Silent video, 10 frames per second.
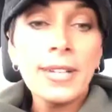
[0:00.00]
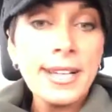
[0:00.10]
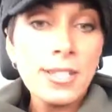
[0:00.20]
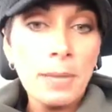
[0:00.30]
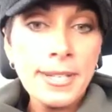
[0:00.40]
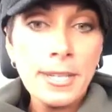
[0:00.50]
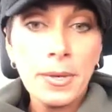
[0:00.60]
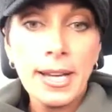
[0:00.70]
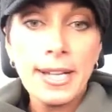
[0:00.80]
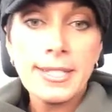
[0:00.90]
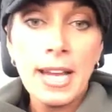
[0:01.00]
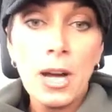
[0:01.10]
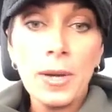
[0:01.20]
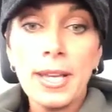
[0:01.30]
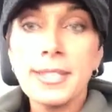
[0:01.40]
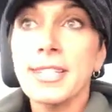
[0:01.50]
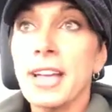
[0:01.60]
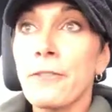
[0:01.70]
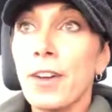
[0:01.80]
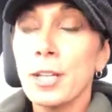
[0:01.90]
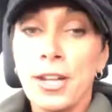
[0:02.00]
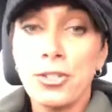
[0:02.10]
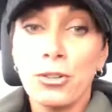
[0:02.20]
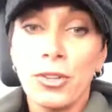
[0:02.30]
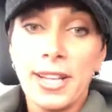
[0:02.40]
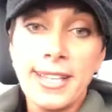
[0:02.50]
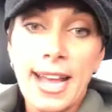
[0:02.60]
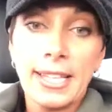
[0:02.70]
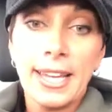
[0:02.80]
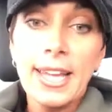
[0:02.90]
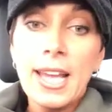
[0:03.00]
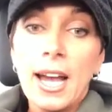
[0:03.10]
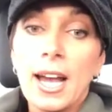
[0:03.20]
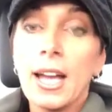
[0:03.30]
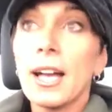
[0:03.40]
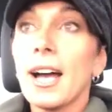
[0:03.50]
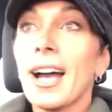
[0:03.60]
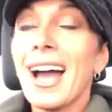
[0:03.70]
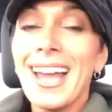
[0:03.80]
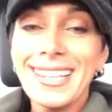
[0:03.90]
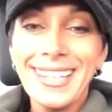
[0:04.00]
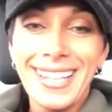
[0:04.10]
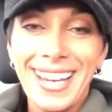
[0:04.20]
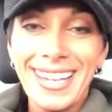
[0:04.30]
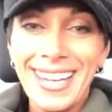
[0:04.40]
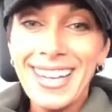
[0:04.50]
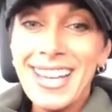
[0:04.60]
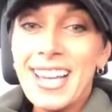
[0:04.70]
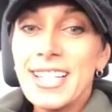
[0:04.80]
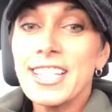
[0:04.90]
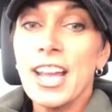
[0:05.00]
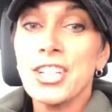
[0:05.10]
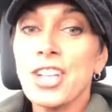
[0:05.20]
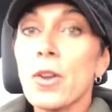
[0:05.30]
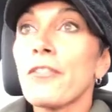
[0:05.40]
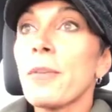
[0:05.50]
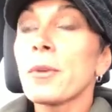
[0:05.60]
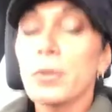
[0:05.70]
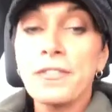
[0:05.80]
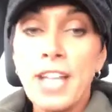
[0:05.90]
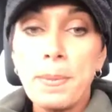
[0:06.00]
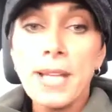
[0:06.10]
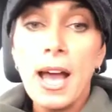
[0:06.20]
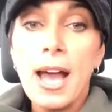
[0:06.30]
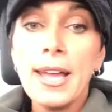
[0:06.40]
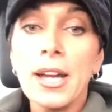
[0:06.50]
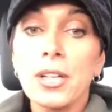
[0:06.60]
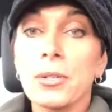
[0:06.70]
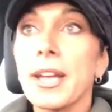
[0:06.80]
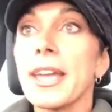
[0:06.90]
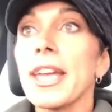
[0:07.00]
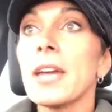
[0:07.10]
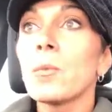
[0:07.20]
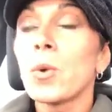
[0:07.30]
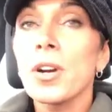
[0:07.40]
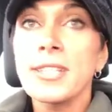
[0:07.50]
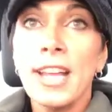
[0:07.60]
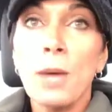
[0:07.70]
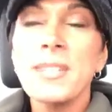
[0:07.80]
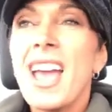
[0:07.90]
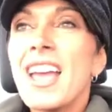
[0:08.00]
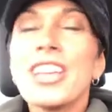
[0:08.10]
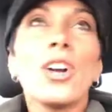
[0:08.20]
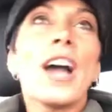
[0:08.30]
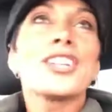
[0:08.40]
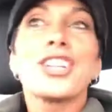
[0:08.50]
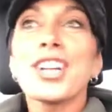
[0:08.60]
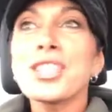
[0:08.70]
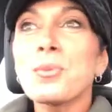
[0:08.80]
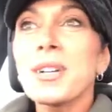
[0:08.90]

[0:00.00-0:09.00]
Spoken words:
Okay, so let me see where you guys. Now is the time for exponential growth. Exactly. Hi, Leilani. Jan, shout out from the rooftops. I agree. It works. It helps. You know, I just